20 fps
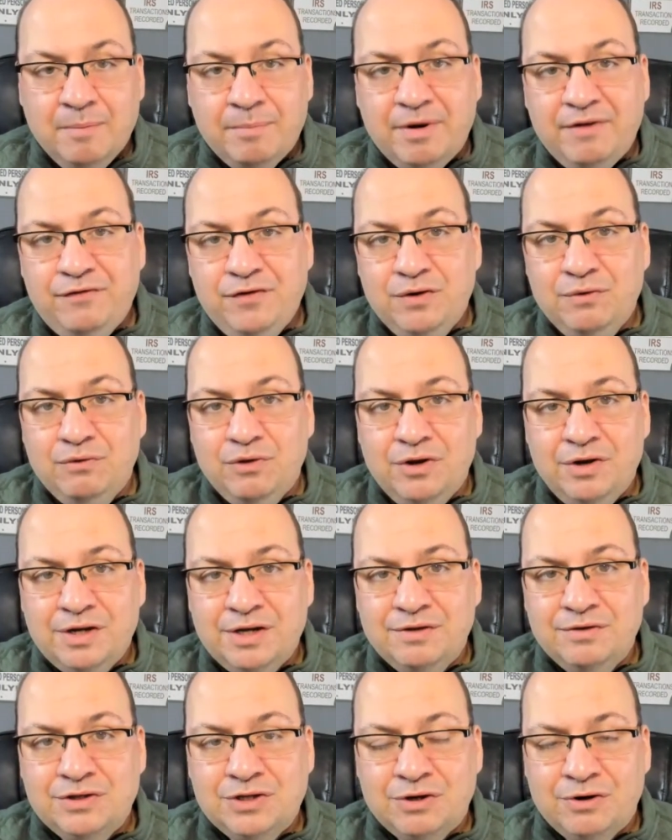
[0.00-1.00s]
But if you
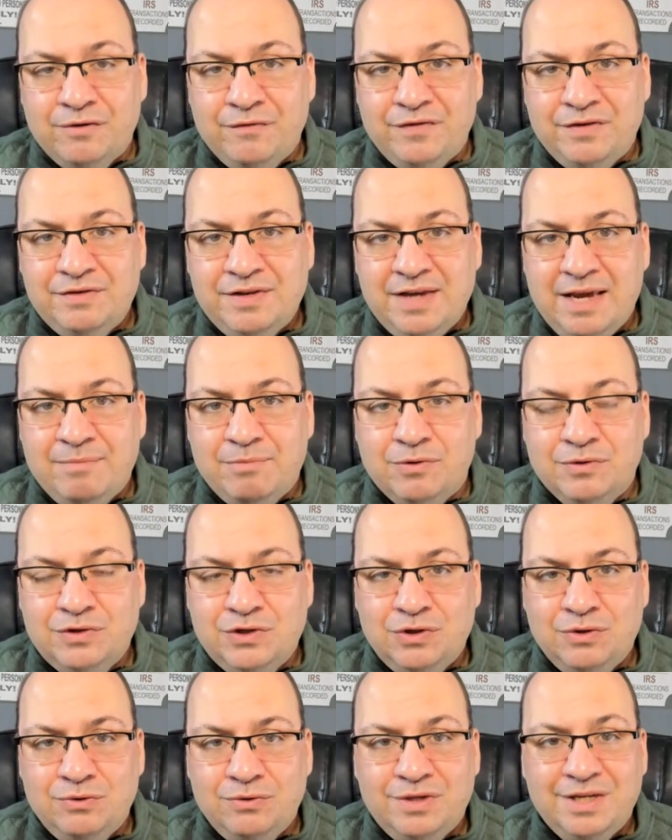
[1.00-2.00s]
look and turn the table
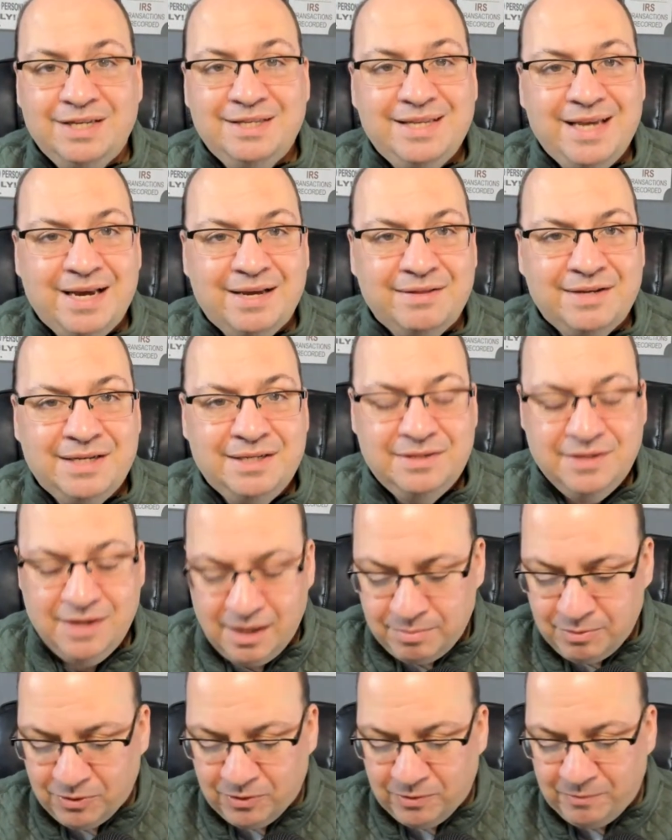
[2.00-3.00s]
to the daily
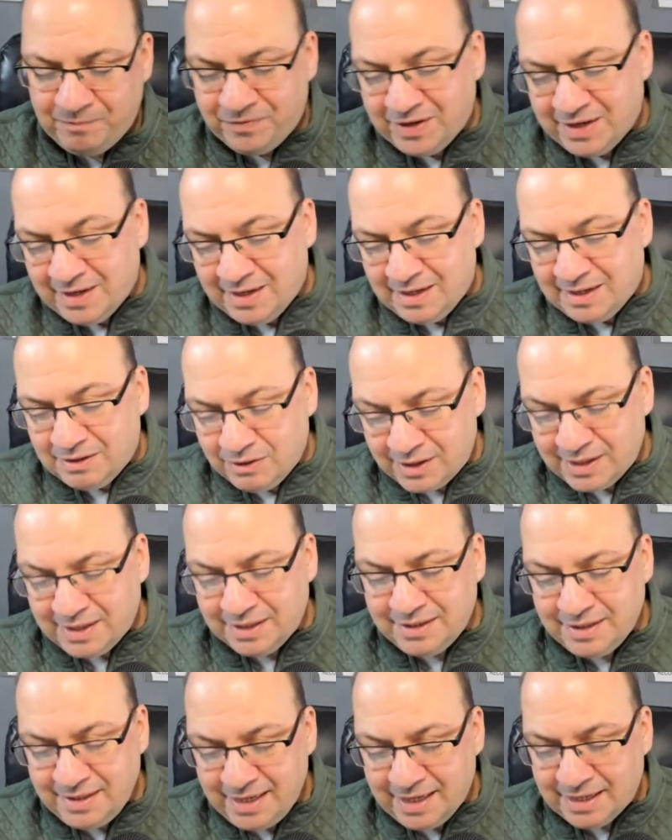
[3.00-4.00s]
double, Look at
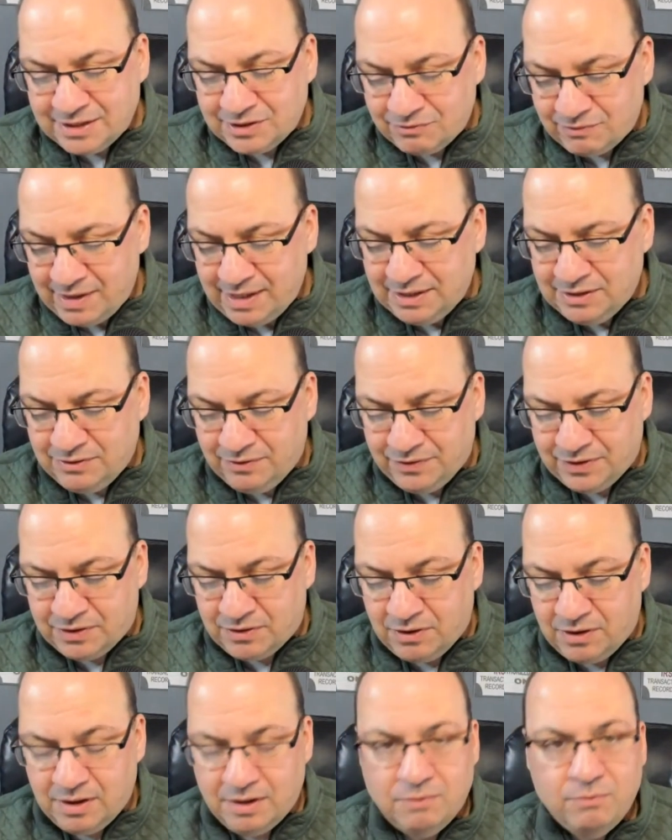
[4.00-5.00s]
the next race on the
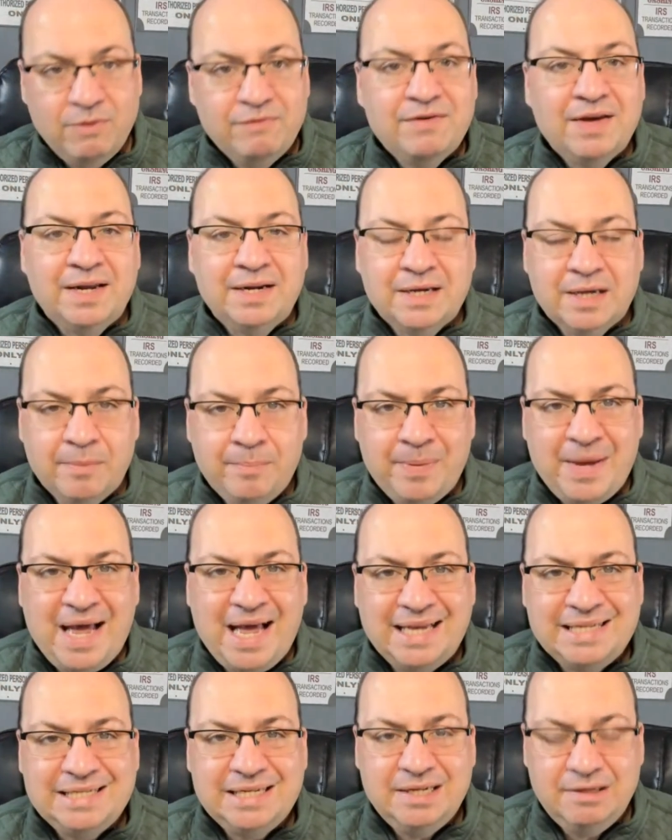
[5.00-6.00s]
card. We've got a
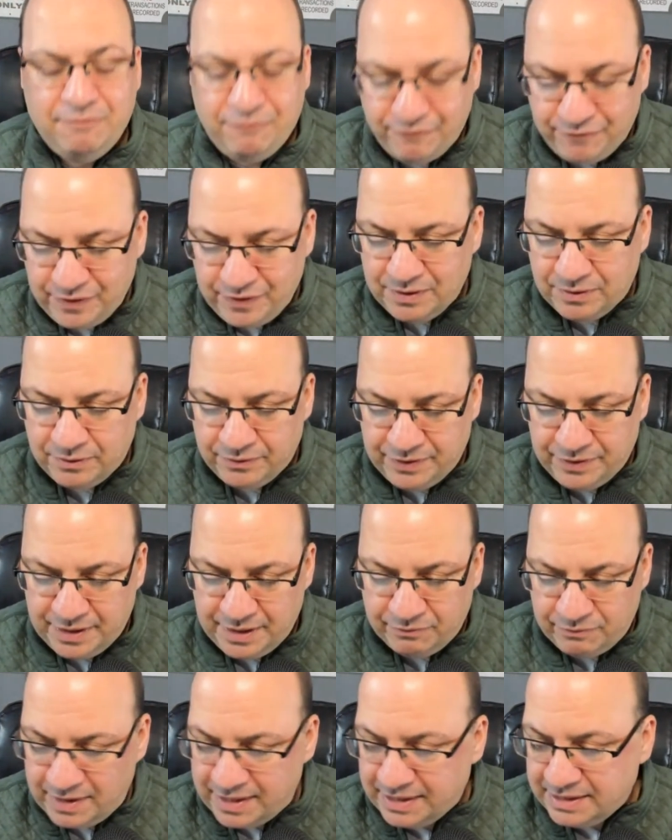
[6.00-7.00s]
capacity field in
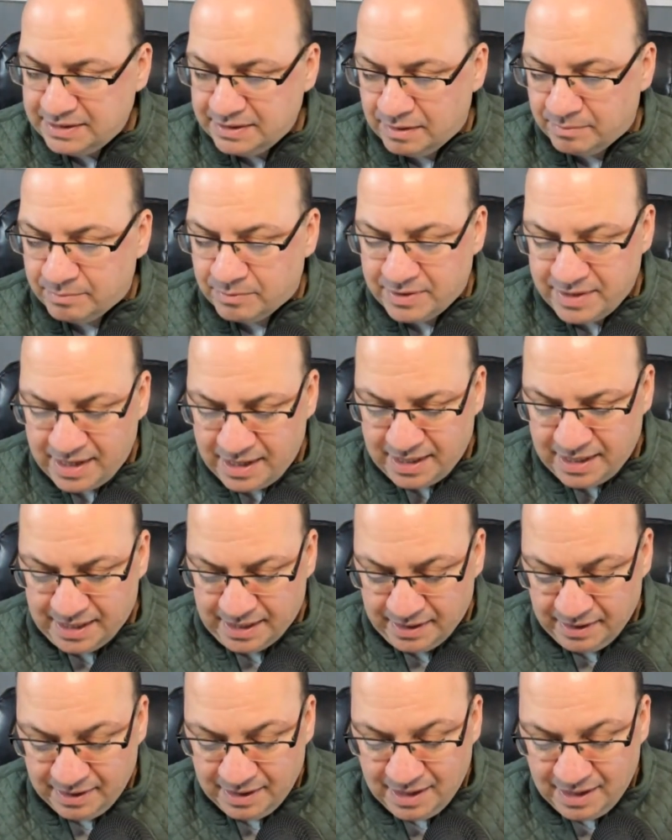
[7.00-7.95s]
race number nine.